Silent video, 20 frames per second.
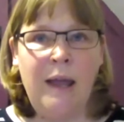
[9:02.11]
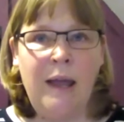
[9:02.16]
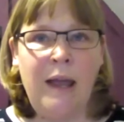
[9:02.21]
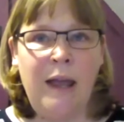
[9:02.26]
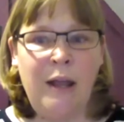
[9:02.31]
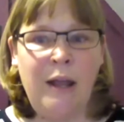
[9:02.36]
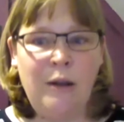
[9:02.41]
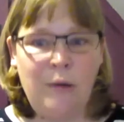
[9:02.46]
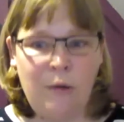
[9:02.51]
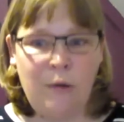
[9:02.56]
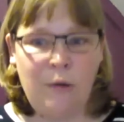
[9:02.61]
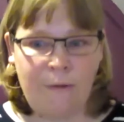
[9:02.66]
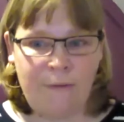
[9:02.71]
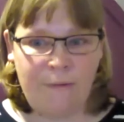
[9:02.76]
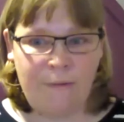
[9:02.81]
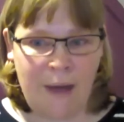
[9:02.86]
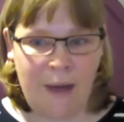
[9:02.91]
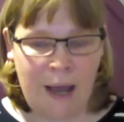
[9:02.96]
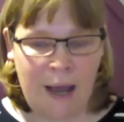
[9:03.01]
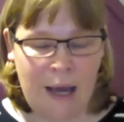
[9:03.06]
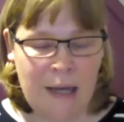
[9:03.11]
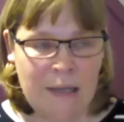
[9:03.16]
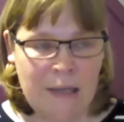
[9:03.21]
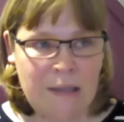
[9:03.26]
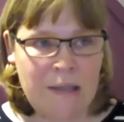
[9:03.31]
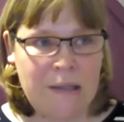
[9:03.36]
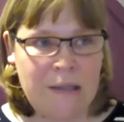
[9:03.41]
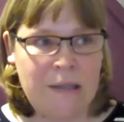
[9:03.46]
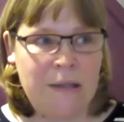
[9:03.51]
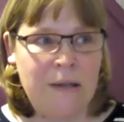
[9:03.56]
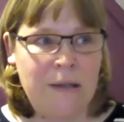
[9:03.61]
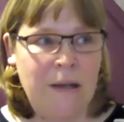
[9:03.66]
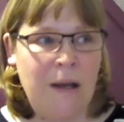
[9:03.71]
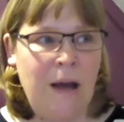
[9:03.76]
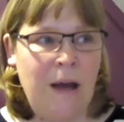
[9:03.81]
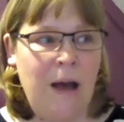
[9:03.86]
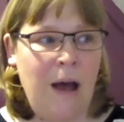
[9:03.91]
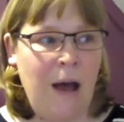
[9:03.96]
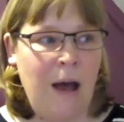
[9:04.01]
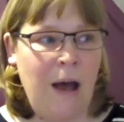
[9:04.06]
in your face,
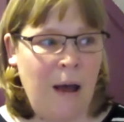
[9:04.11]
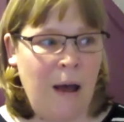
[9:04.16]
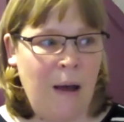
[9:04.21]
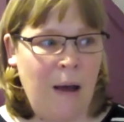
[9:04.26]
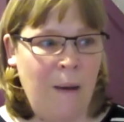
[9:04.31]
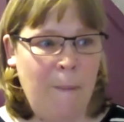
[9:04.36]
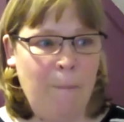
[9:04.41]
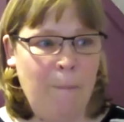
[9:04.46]
um,